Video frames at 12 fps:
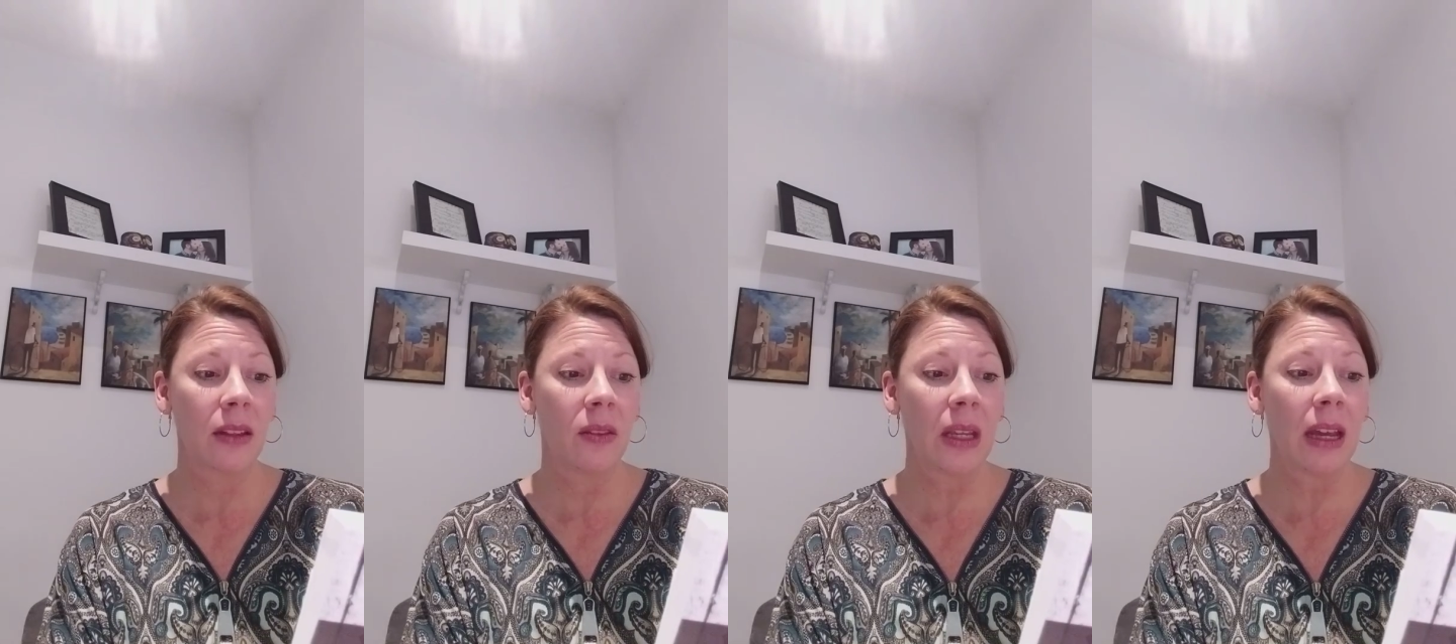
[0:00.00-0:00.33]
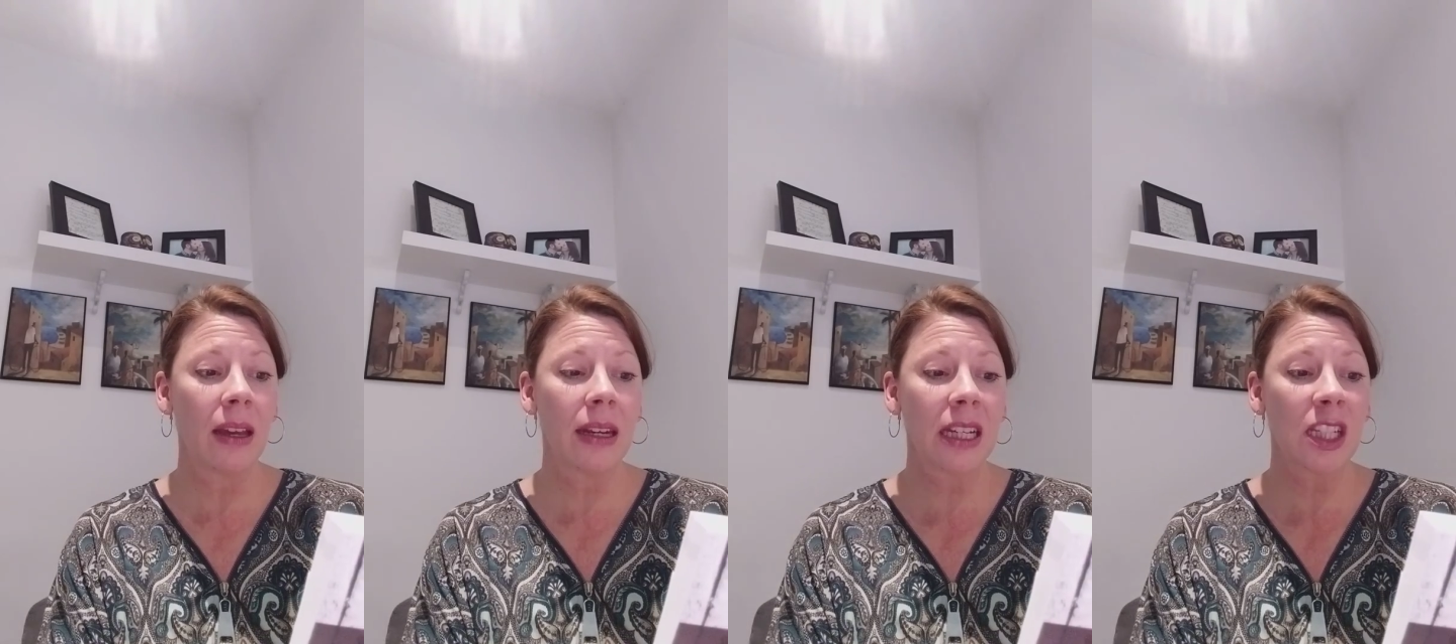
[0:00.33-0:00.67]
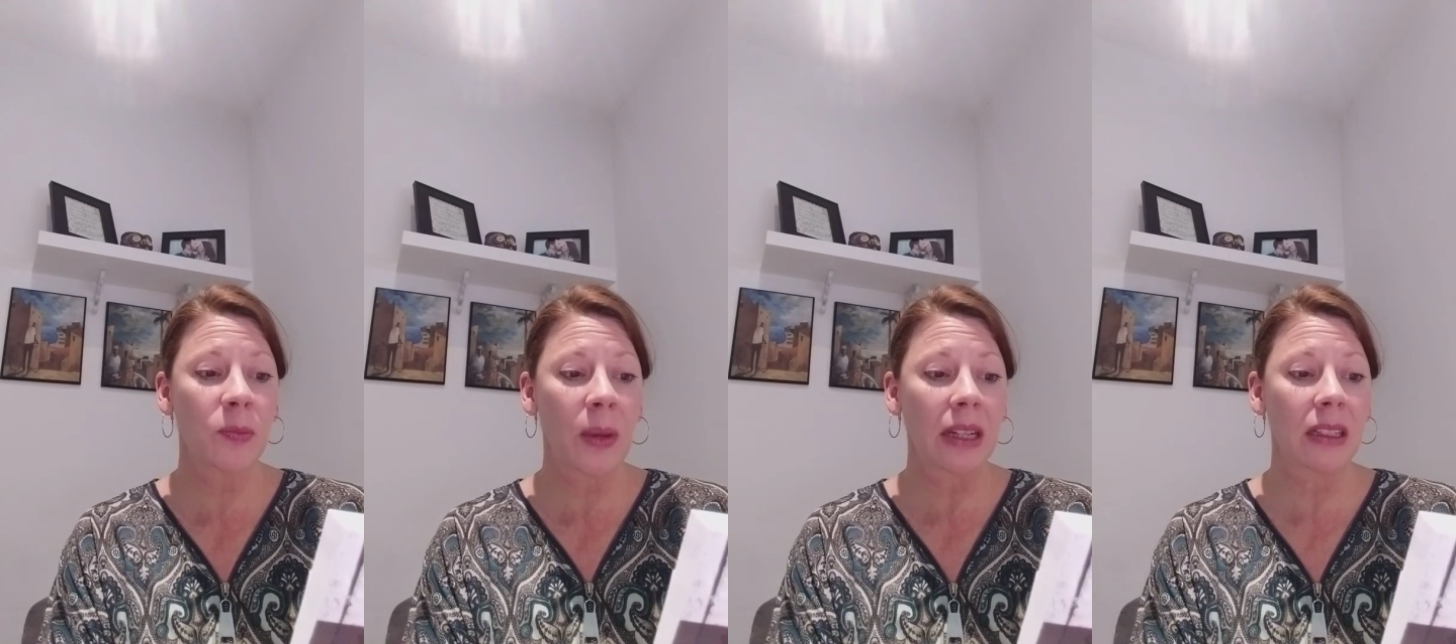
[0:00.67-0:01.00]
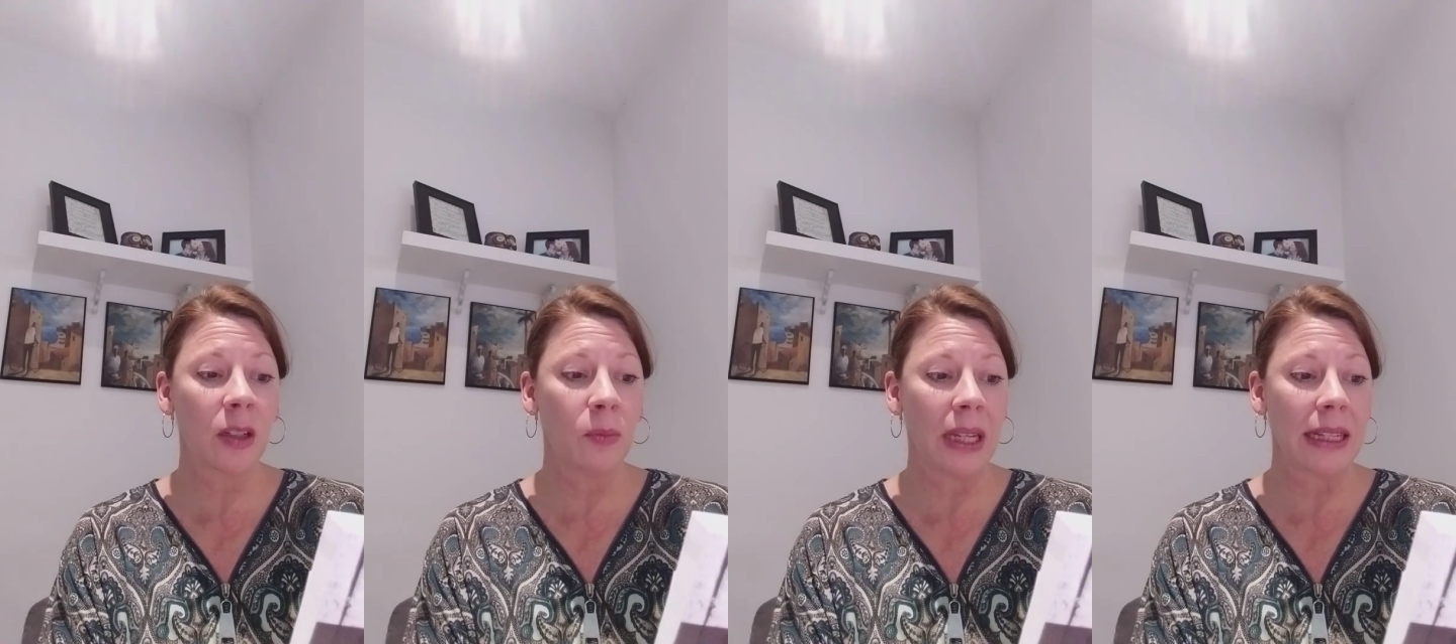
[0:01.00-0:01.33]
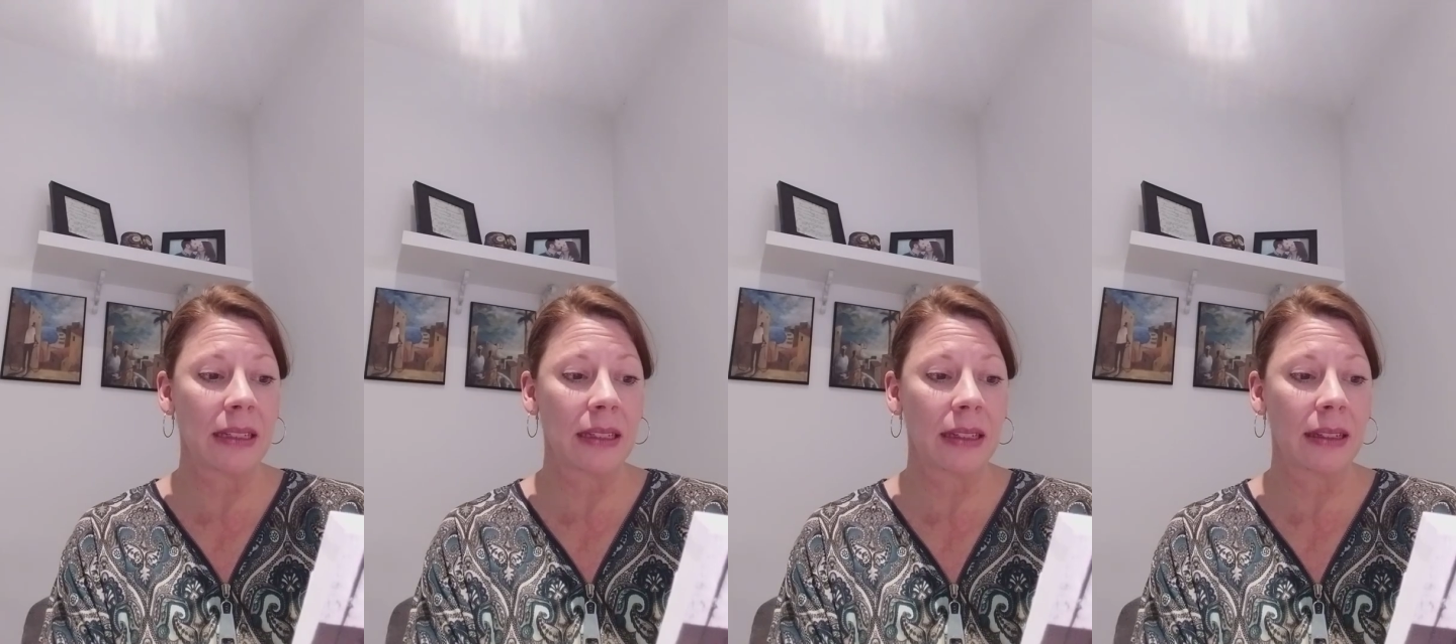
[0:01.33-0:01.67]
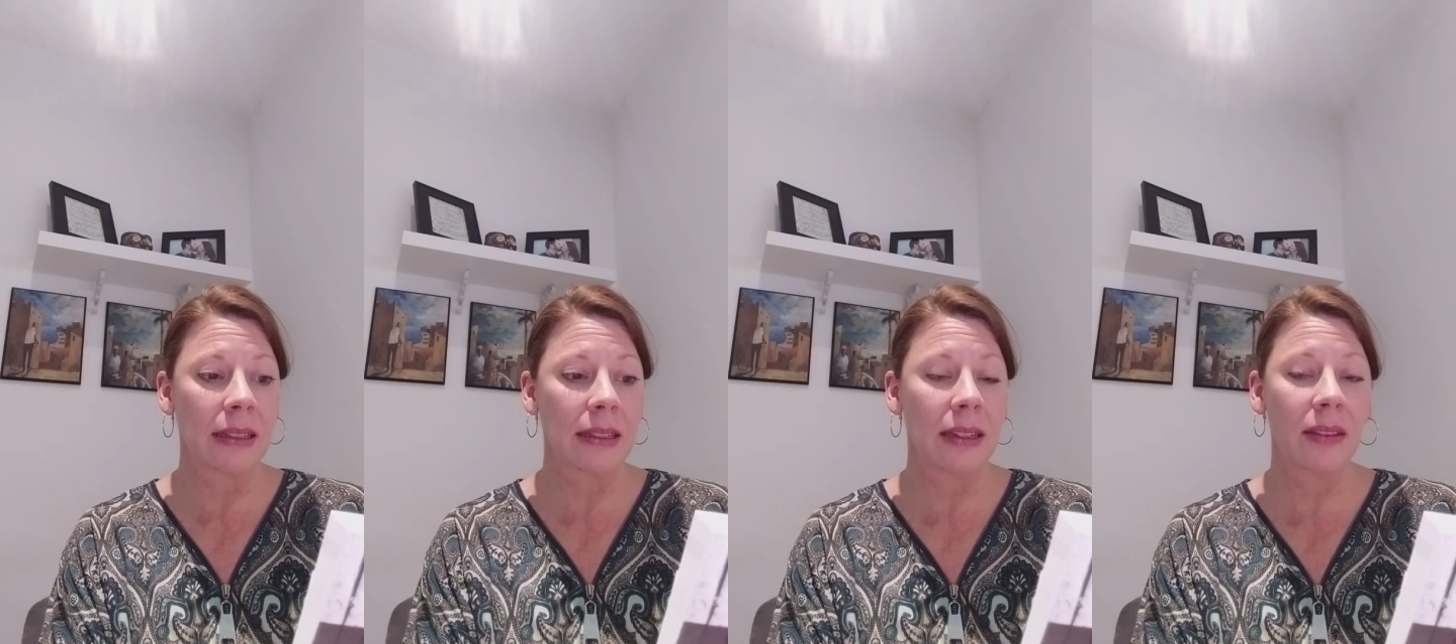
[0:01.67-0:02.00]
the unexpected
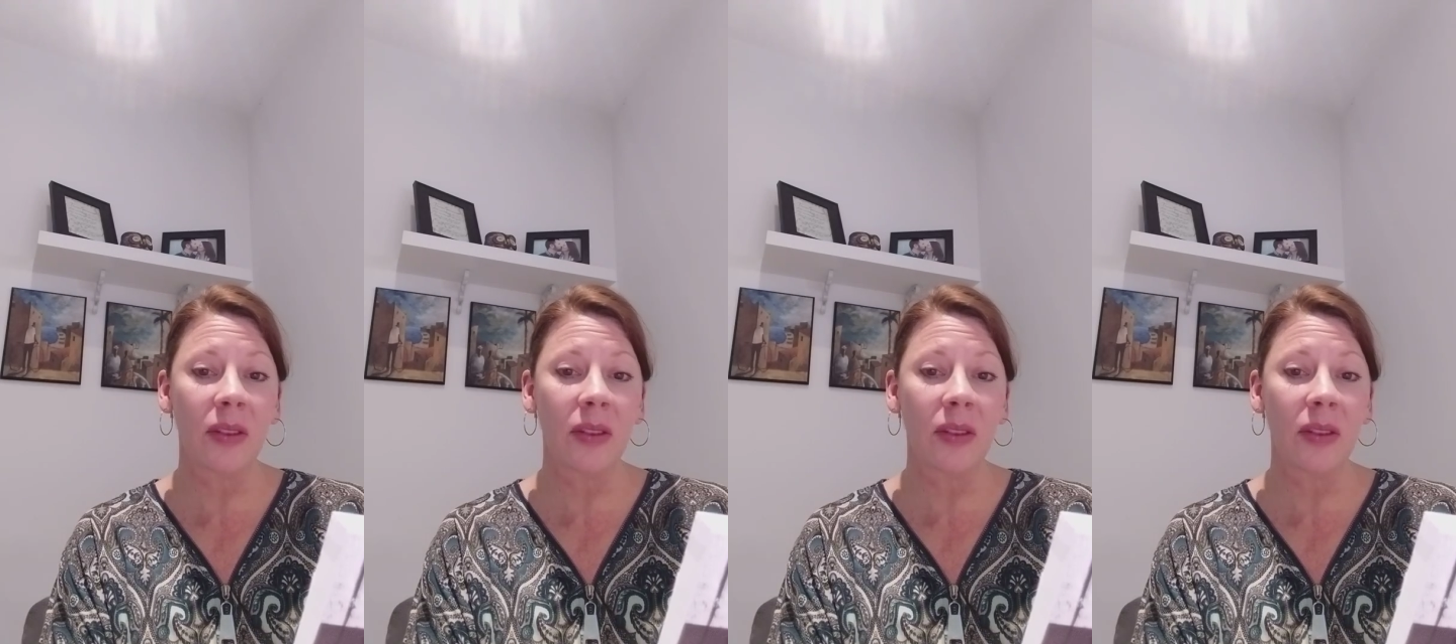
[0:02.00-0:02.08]
blessings,